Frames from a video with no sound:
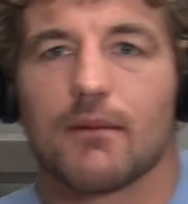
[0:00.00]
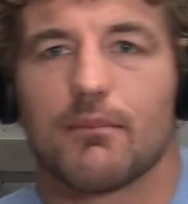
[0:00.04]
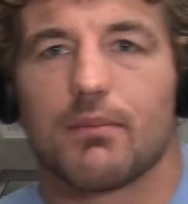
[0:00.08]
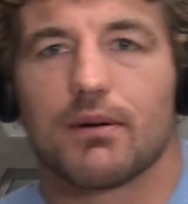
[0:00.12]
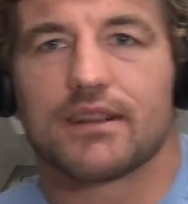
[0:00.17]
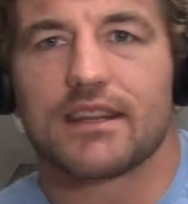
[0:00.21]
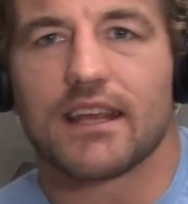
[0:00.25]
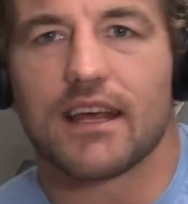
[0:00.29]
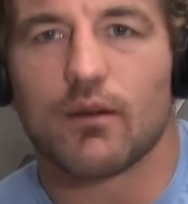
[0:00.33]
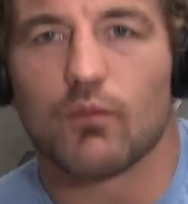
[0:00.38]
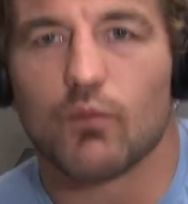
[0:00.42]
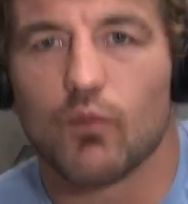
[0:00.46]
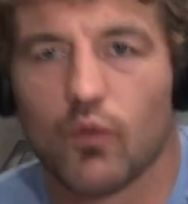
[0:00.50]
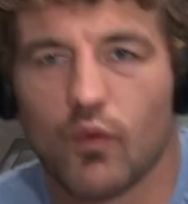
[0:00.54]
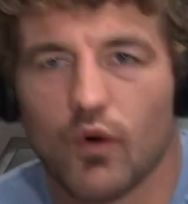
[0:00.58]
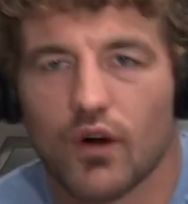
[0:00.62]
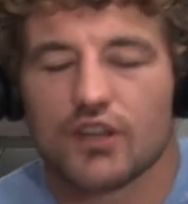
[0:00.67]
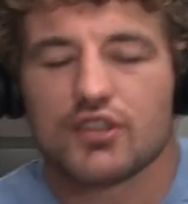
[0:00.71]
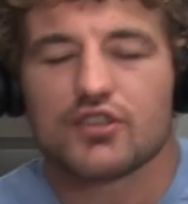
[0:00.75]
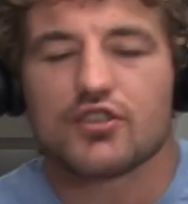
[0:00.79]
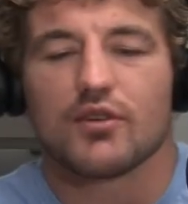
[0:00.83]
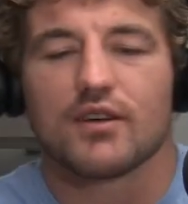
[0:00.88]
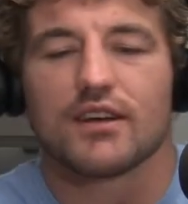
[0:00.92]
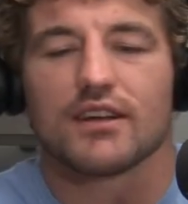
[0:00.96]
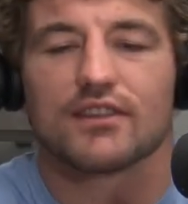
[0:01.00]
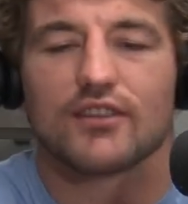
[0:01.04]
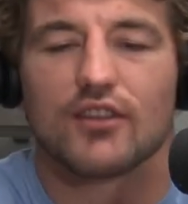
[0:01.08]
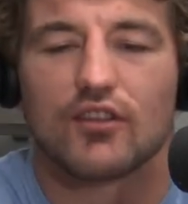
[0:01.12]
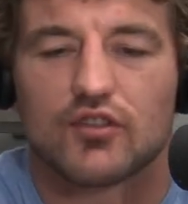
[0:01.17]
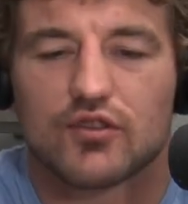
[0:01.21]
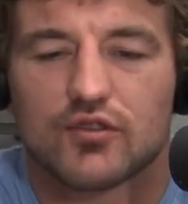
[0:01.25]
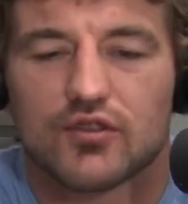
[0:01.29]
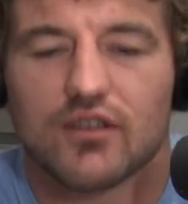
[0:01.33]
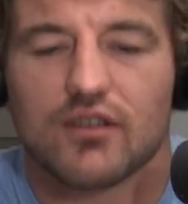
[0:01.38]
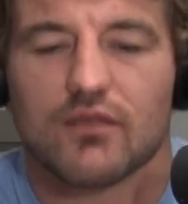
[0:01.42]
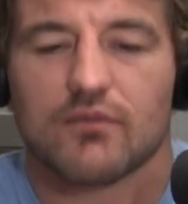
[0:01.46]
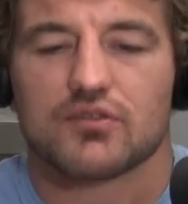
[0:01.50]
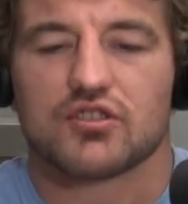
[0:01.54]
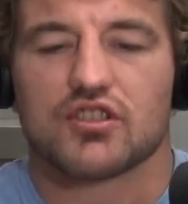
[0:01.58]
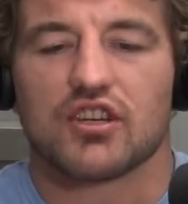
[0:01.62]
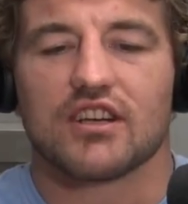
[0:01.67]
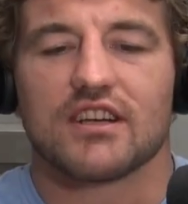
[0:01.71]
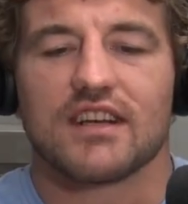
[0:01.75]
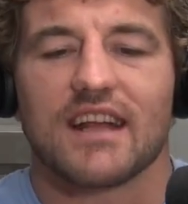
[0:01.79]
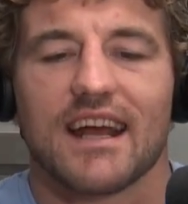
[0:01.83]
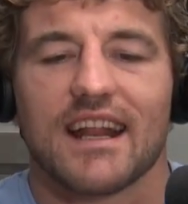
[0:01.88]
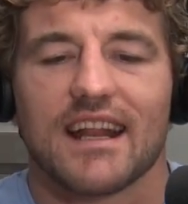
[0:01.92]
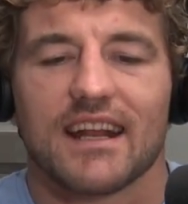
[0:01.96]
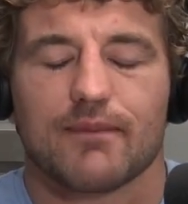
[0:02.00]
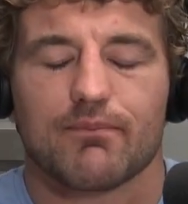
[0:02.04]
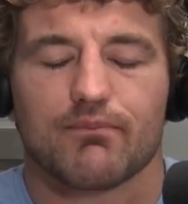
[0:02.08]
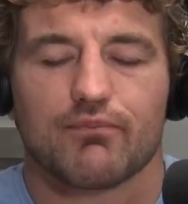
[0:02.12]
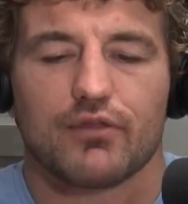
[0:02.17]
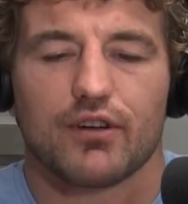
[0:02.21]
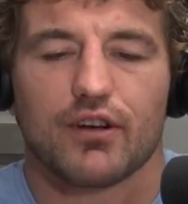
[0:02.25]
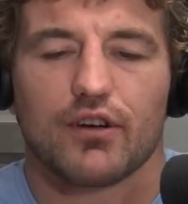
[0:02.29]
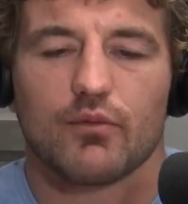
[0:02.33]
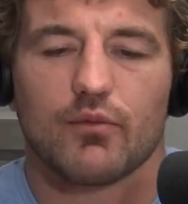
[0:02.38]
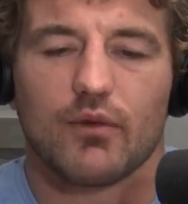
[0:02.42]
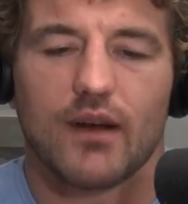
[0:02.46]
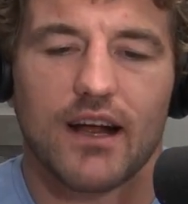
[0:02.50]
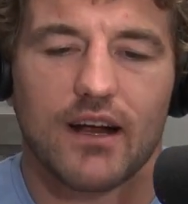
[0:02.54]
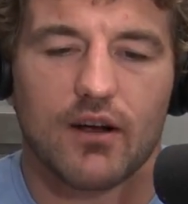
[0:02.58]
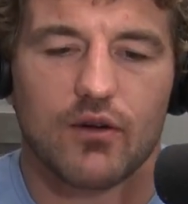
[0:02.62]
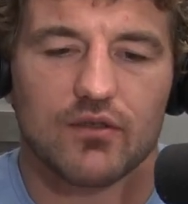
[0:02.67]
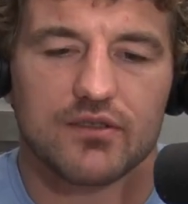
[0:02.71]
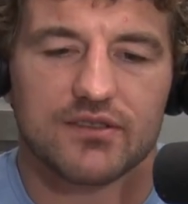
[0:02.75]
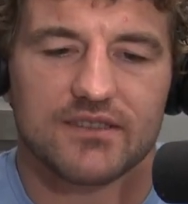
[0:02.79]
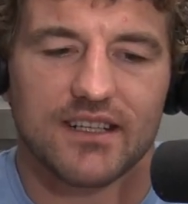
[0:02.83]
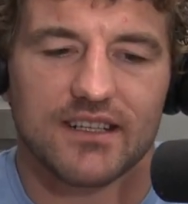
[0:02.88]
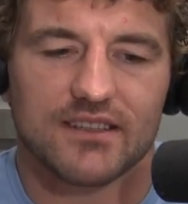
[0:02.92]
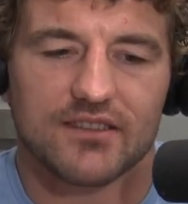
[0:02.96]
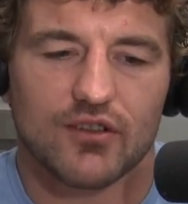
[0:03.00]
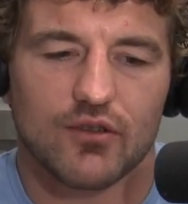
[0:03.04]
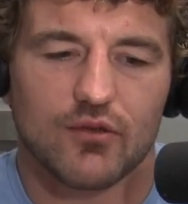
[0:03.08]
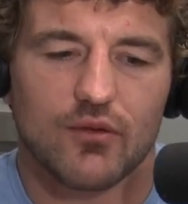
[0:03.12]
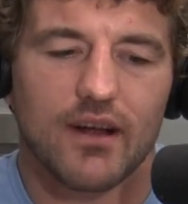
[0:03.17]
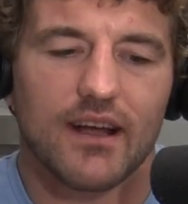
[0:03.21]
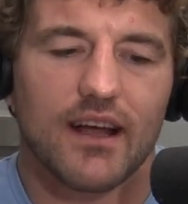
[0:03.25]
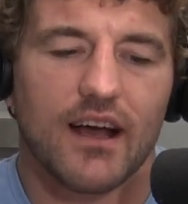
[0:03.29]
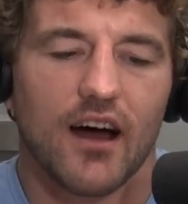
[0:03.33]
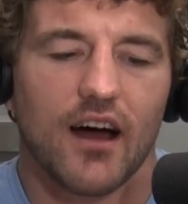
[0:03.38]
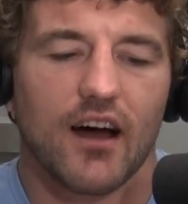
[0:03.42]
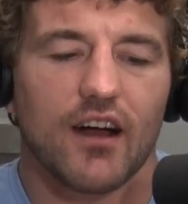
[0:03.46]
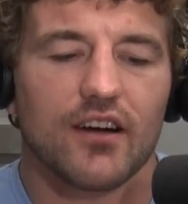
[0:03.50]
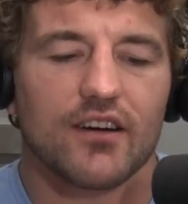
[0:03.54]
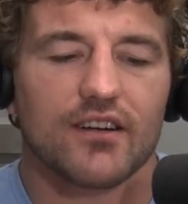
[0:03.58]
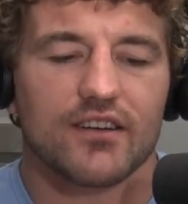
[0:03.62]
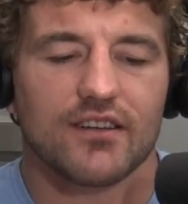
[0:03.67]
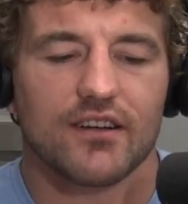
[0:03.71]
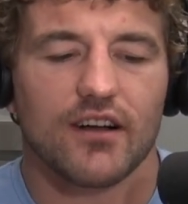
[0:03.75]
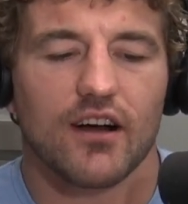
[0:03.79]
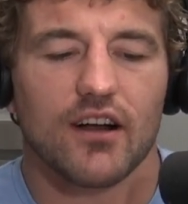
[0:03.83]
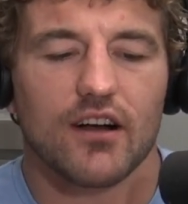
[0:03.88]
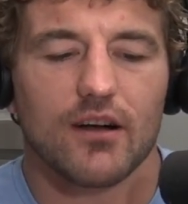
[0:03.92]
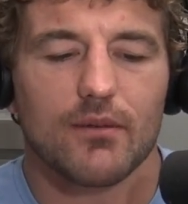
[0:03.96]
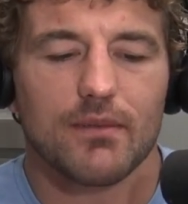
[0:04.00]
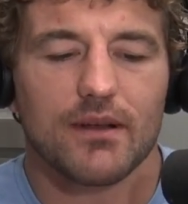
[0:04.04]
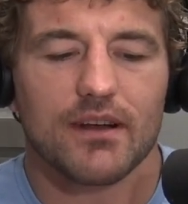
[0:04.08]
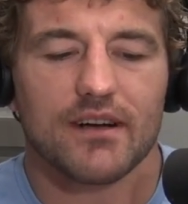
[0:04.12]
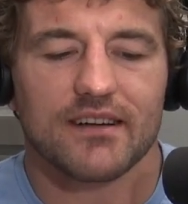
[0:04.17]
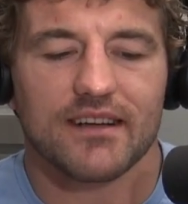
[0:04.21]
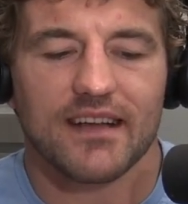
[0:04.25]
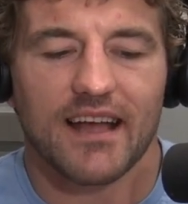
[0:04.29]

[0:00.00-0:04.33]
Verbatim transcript: But then once you hit those genetic prerequisites, all right, 100 100 meter